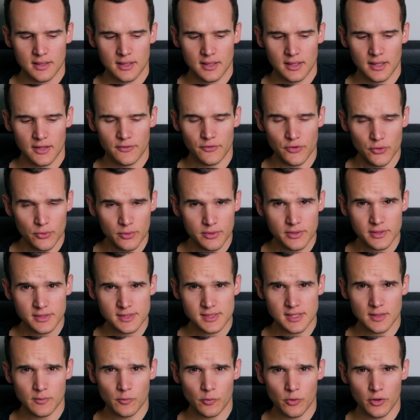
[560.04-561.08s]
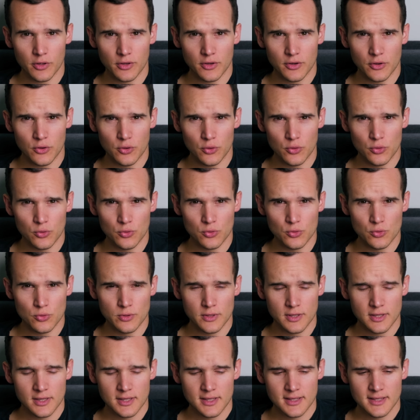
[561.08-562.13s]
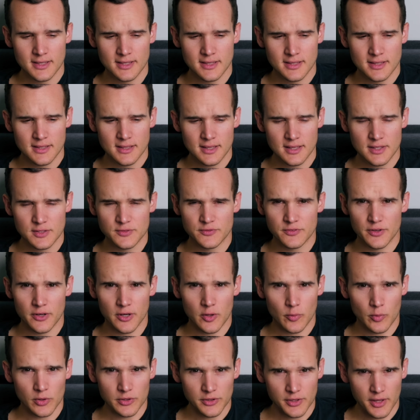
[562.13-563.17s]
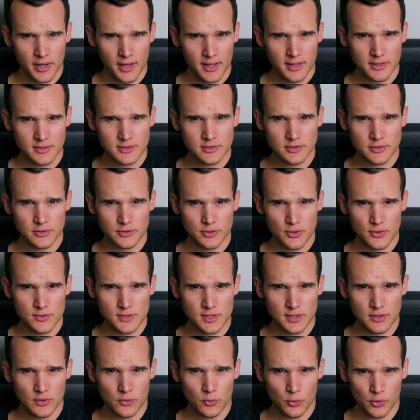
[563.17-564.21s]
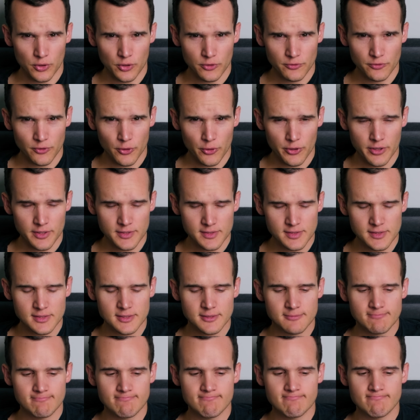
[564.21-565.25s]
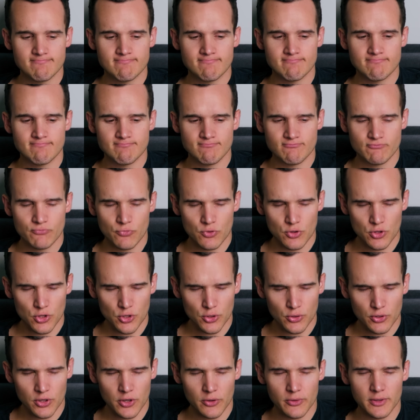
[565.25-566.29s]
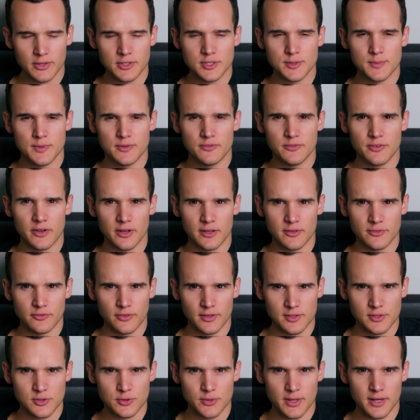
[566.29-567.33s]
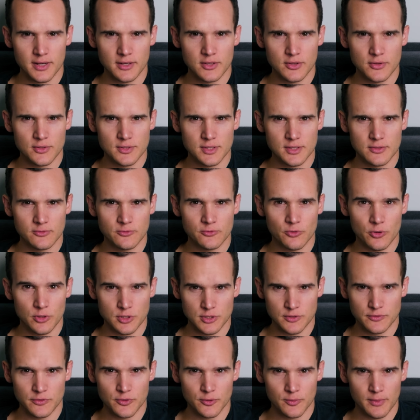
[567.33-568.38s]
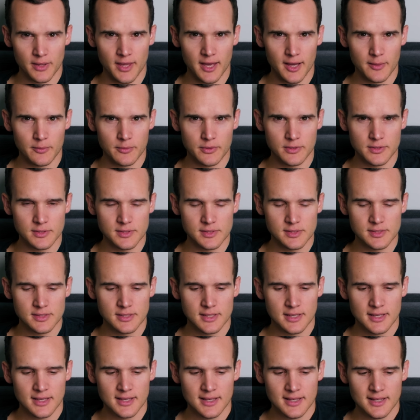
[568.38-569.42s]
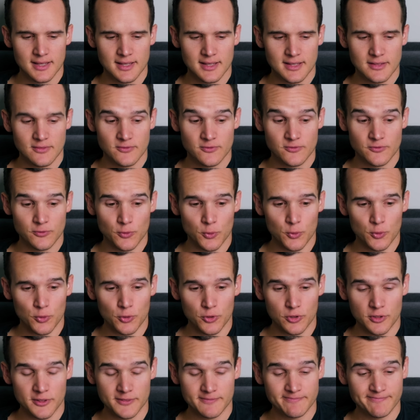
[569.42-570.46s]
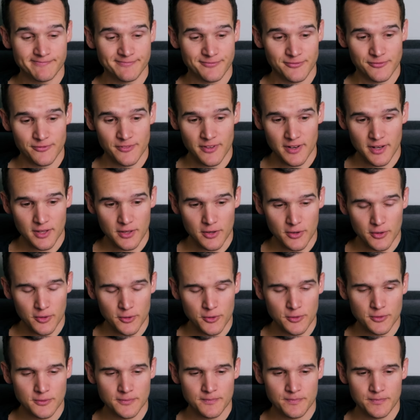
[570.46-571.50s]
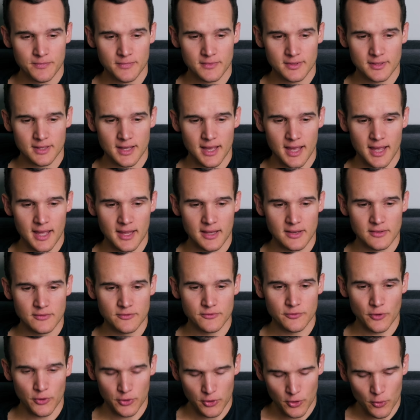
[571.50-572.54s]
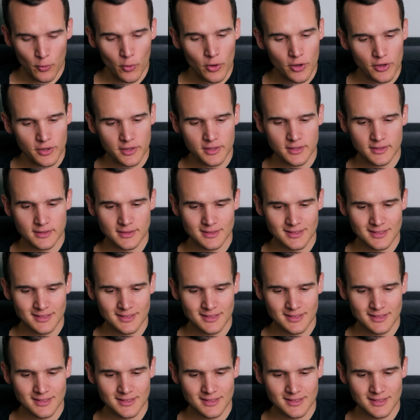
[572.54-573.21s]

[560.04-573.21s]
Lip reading: If you are someone who is very reliant on using autofocus, you're going to be very frustrated using Fujifilm cameras for video and photo work.